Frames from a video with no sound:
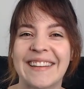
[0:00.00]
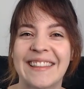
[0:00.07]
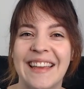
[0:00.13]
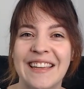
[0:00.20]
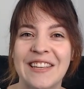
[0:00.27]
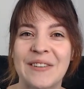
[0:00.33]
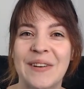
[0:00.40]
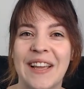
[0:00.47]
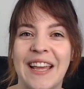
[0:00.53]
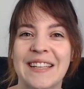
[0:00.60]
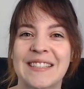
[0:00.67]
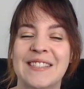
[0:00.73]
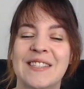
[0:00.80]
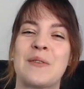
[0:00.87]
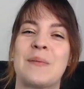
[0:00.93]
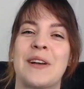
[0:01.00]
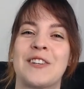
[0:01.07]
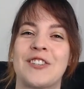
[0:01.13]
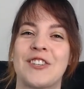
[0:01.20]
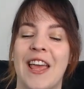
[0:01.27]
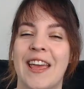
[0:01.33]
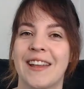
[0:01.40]
Thank you again so
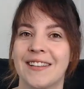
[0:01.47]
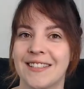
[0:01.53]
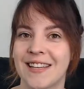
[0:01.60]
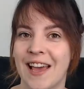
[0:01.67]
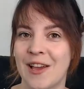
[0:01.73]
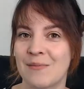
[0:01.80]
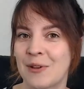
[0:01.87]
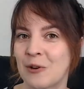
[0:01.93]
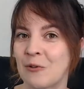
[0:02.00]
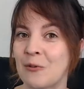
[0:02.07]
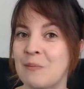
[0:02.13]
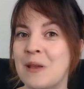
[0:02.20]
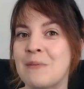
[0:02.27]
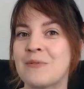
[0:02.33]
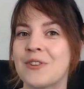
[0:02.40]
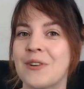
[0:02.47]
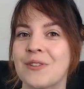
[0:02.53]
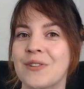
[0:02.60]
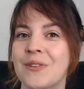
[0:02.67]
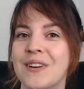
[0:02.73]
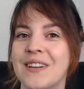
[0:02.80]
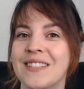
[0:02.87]
much, and I'm here with Peepshow
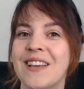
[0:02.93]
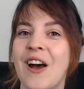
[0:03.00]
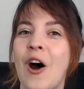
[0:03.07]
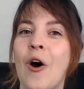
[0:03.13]
Toys,